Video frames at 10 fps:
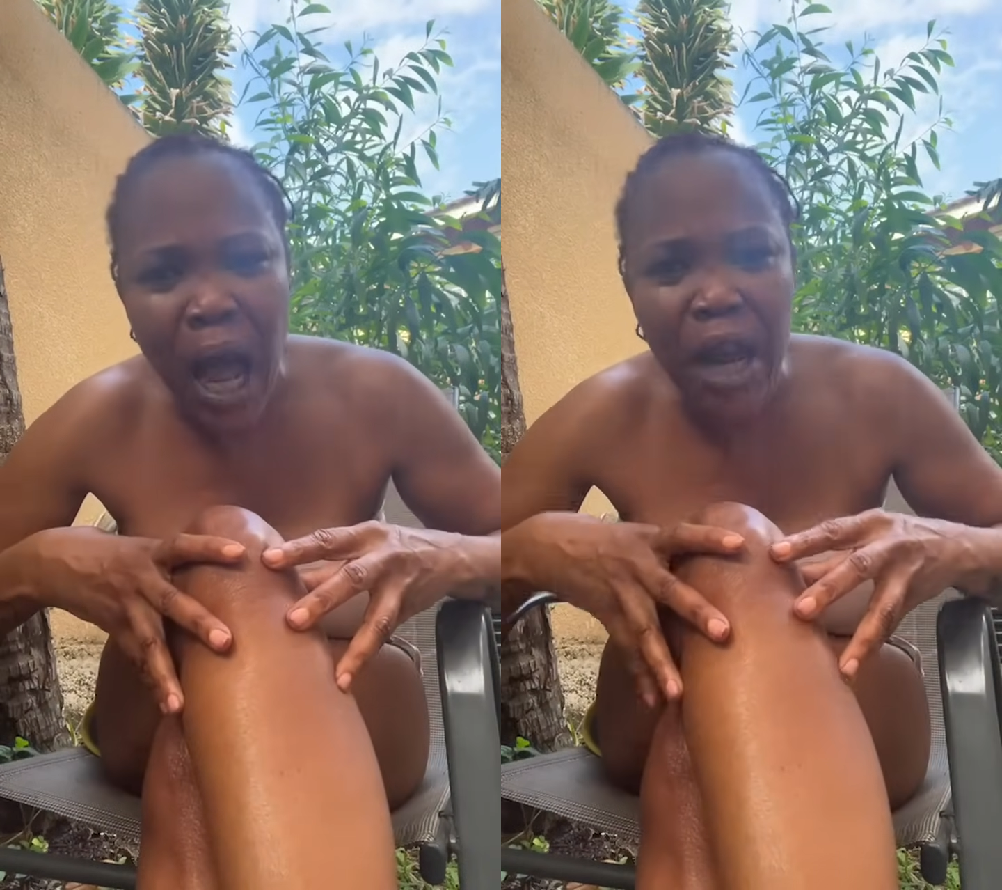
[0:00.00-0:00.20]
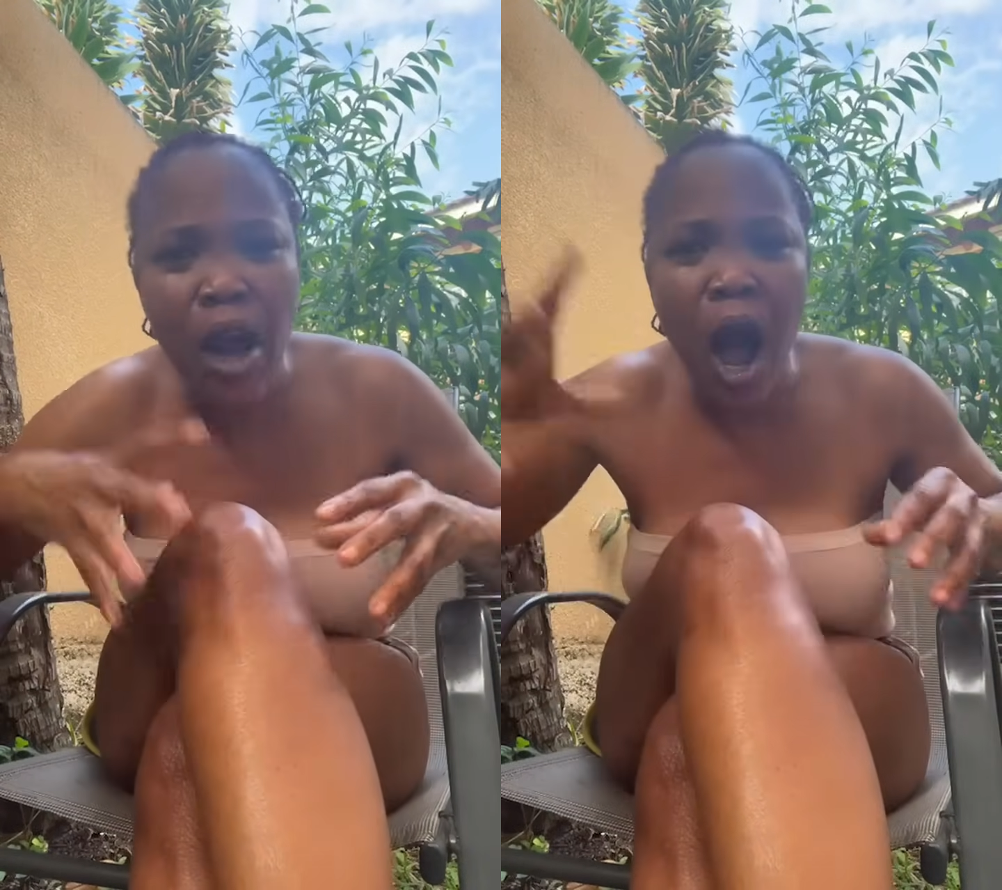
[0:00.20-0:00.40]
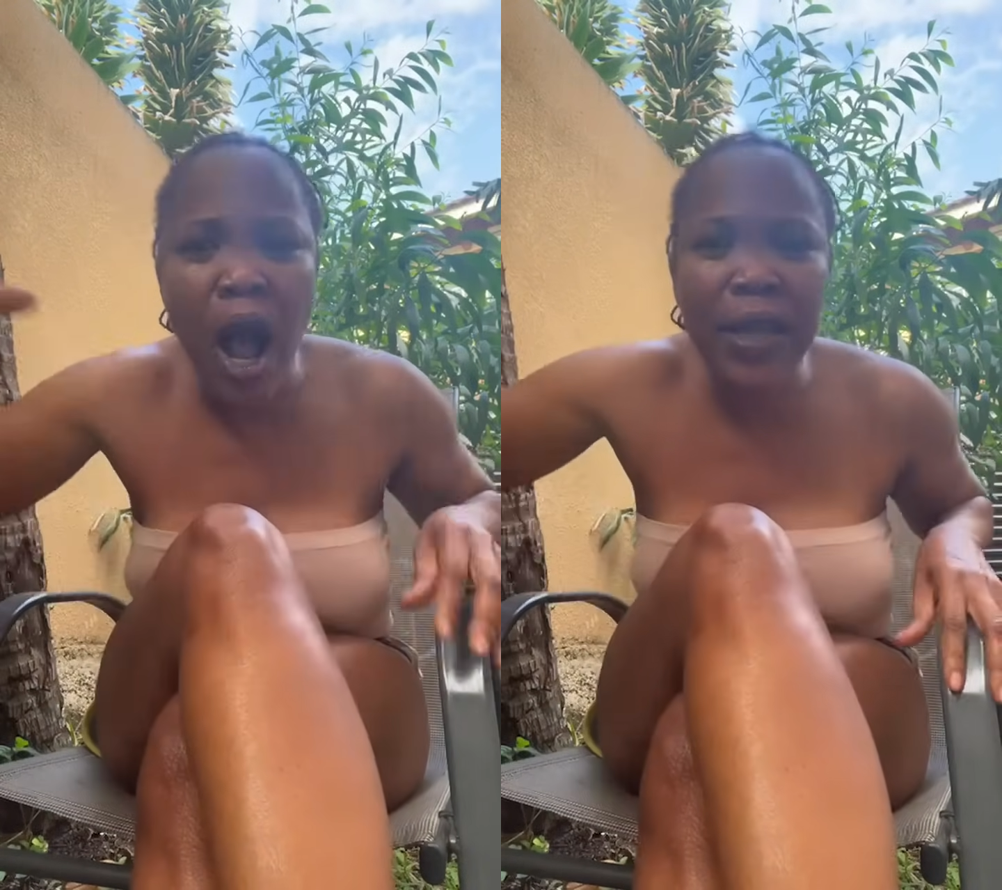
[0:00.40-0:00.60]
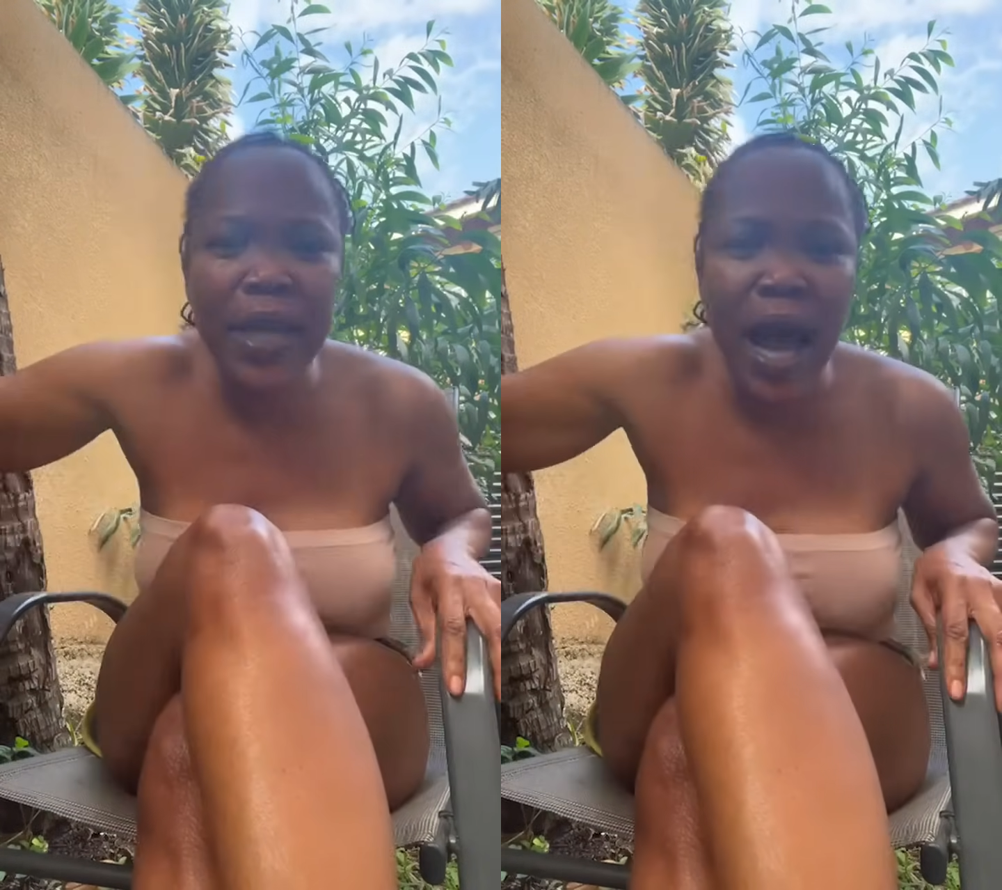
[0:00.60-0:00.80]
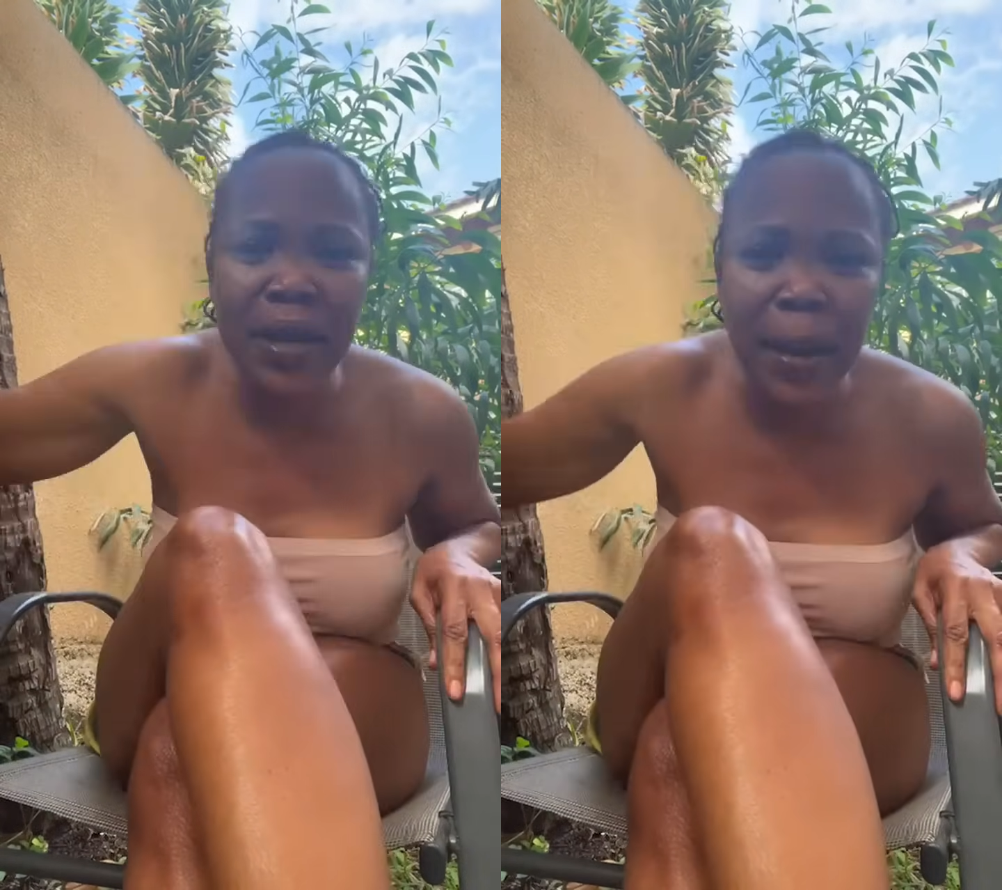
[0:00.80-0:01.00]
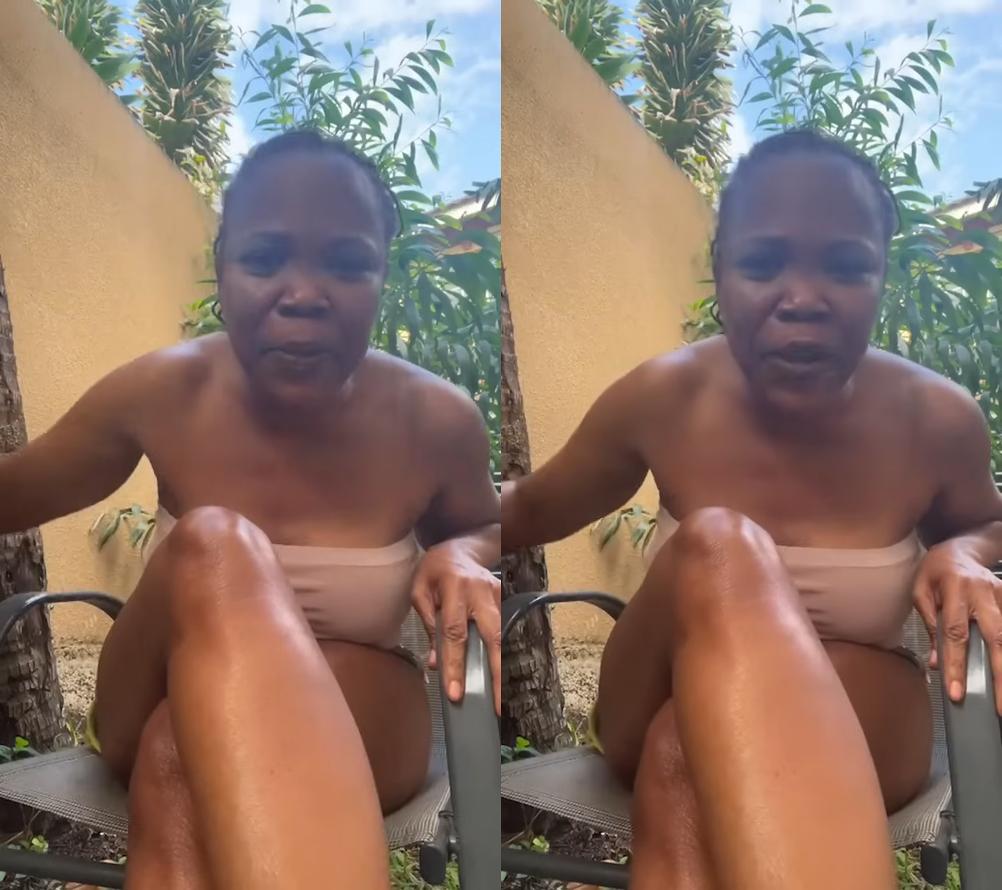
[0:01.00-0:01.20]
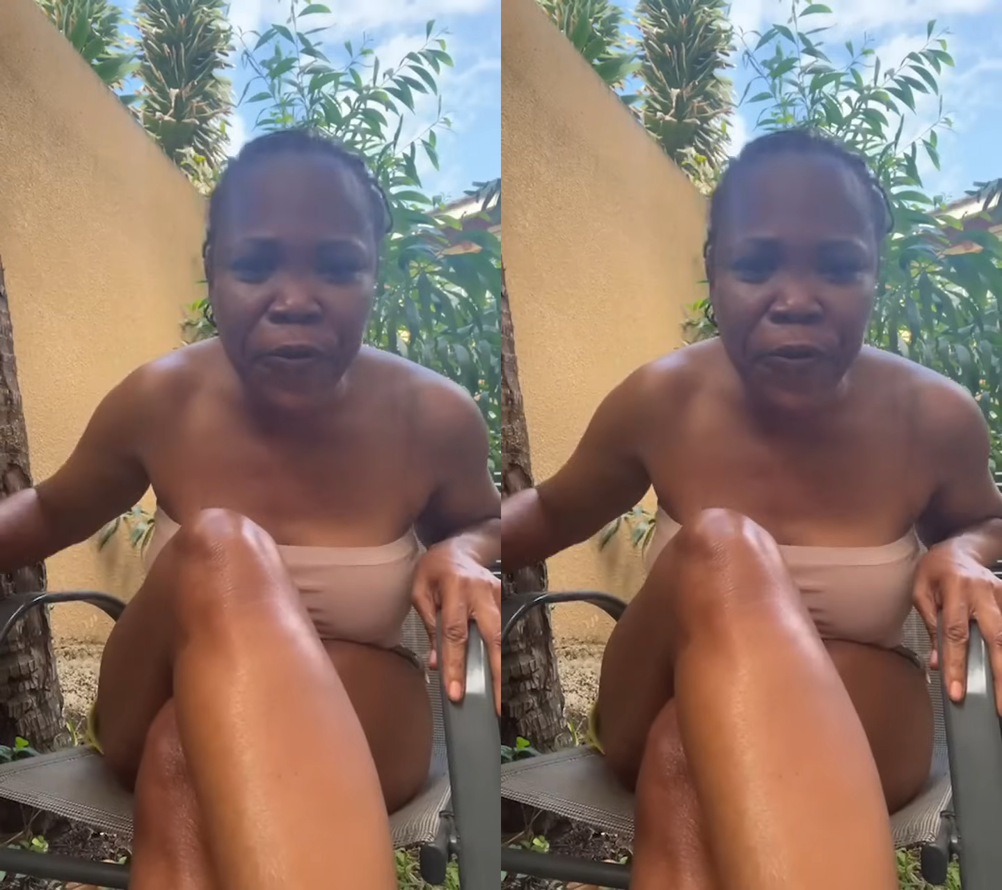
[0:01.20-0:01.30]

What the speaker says: and all the other